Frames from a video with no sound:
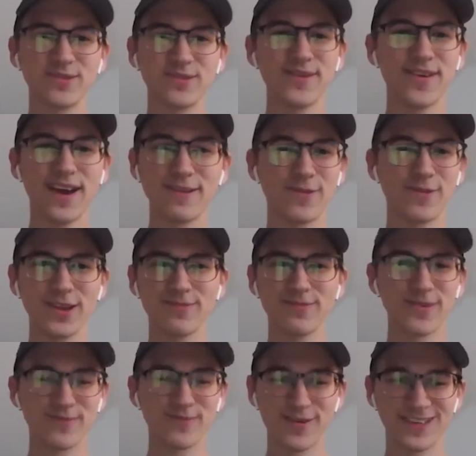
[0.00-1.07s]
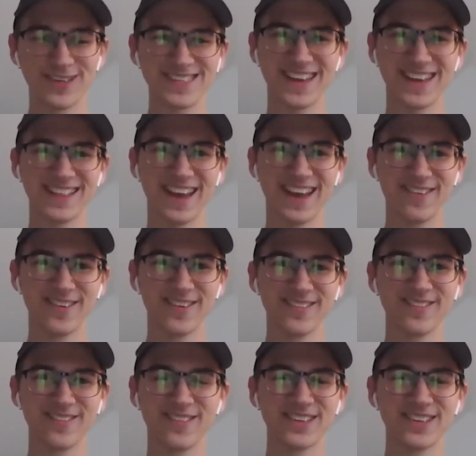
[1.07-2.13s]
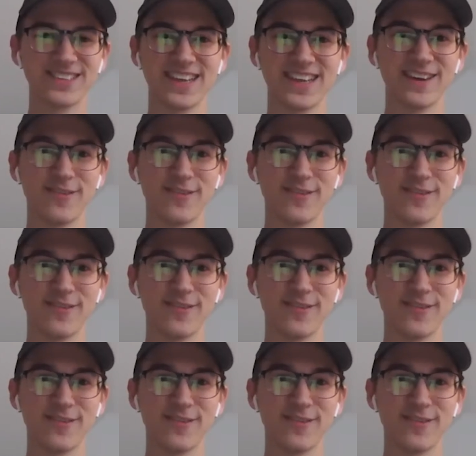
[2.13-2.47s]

We've had multiple moments like that where we're just like,